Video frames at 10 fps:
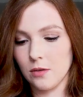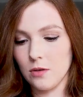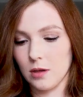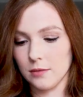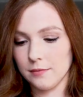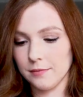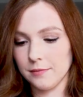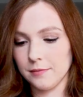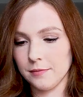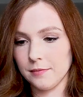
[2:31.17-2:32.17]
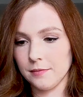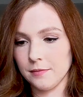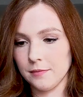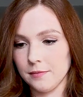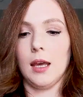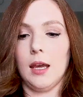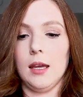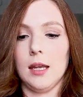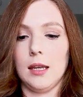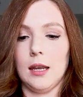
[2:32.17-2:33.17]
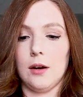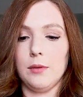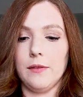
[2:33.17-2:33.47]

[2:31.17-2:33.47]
Cool. Okay, and now